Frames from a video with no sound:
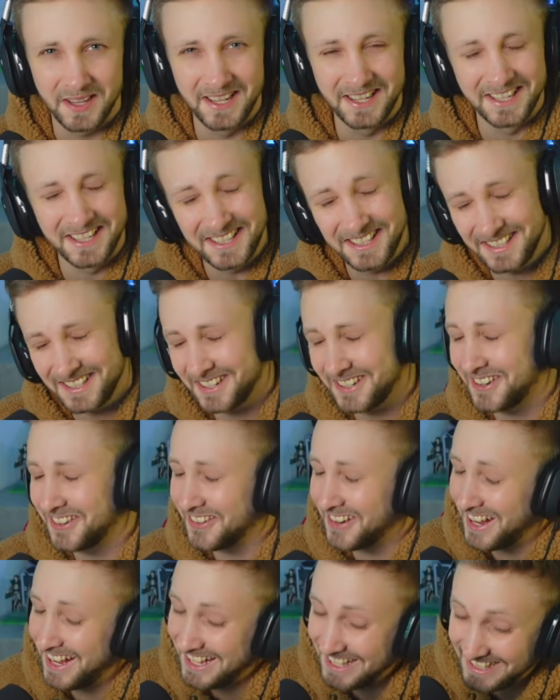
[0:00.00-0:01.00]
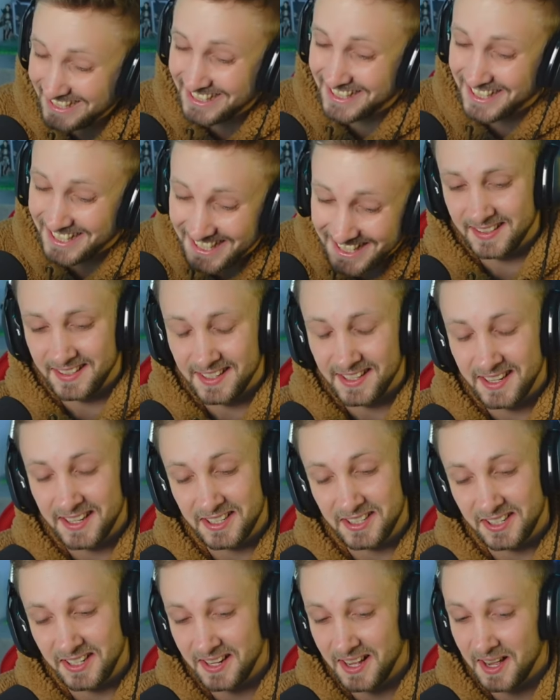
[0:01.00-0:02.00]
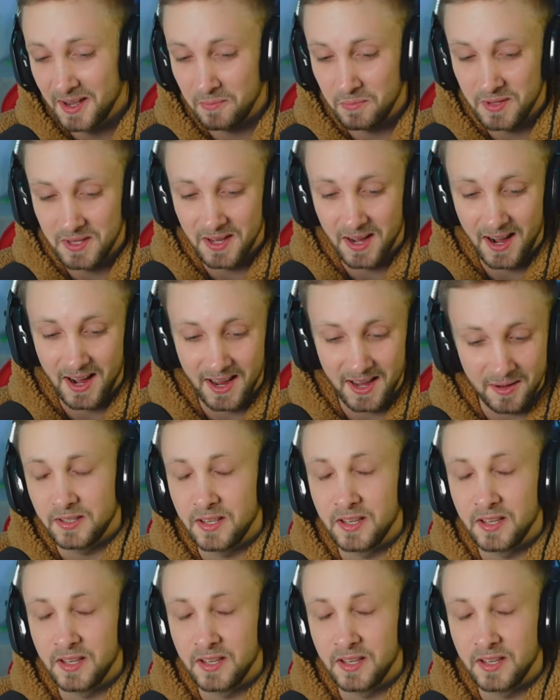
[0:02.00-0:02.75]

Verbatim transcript: It's crazy. Yeah, that shit had me hyped.